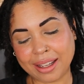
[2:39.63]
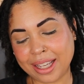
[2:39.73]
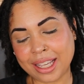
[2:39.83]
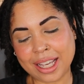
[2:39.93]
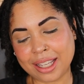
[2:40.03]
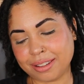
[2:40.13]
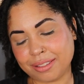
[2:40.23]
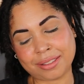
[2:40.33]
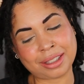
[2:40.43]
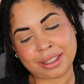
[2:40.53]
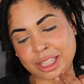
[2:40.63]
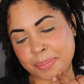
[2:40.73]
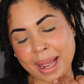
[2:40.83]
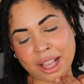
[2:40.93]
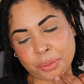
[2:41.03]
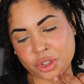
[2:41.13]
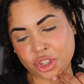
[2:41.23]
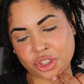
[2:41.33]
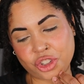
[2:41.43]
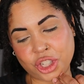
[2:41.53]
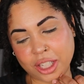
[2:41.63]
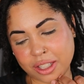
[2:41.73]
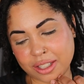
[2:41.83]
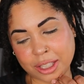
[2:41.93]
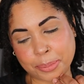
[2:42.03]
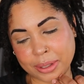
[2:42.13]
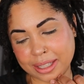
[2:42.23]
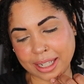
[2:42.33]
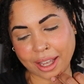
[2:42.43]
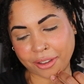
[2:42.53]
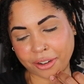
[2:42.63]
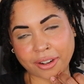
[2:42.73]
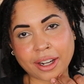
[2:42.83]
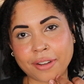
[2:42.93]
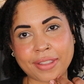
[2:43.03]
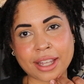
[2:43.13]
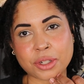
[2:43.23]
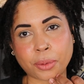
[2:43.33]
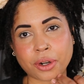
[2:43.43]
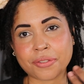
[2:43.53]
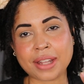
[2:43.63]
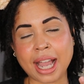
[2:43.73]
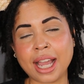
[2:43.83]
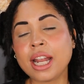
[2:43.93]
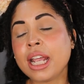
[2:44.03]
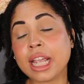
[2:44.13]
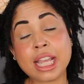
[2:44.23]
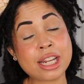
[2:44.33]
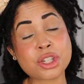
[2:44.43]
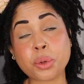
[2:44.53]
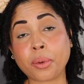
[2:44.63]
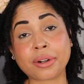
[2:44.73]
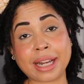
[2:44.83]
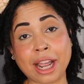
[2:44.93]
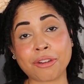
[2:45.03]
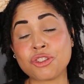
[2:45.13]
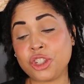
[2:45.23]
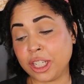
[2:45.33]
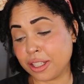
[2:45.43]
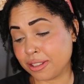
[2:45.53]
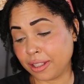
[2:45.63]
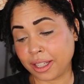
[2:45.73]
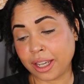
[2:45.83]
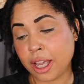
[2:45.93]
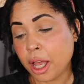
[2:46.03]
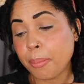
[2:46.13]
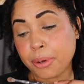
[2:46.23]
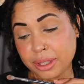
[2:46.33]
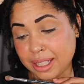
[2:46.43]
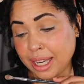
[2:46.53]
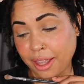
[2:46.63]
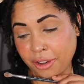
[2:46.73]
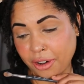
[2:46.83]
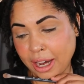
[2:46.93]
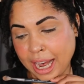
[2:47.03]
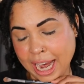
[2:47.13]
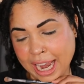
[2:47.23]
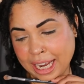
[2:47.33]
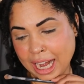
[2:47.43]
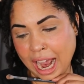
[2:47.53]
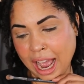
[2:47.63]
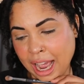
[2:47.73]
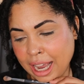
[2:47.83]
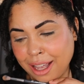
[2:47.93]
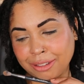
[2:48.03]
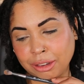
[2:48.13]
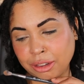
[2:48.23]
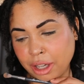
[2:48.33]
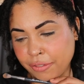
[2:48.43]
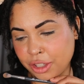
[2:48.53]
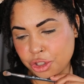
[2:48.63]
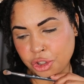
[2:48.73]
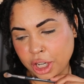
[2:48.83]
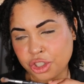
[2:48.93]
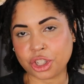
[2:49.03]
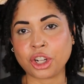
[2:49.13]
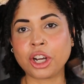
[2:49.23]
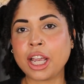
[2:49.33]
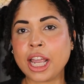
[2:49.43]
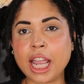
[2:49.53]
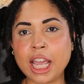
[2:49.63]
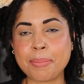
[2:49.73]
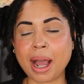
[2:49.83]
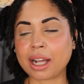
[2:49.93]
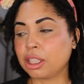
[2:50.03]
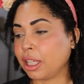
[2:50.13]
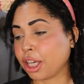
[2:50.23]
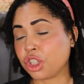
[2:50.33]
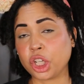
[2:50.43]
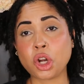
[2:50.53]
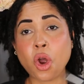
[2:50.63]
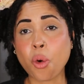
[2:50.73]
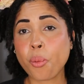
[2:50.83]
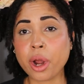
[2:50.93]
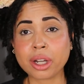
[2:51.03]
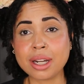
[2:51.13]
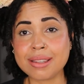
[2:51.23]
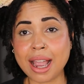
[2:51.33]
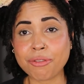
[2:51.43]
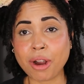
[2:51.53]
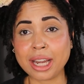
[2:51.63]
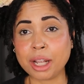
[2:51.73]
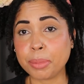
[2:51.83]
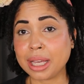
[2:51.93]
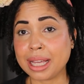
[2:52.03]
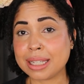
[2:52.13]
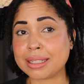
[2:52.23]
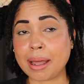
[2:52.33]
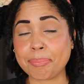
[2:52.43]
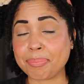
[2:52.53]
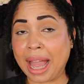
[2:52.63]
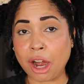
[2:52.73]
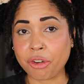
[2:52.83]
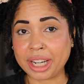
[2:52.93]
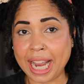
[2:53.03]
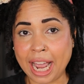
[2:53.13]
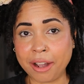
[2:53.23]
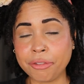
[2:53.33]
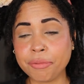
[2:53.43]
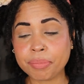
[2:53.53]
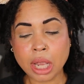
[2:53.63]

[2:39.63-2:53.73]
It, it, this palette was just geniusly put together, if that's a word. If not, it is a word now, geniusly put together. And I love this treasure in my collection. We're gonna dive right in because I already have.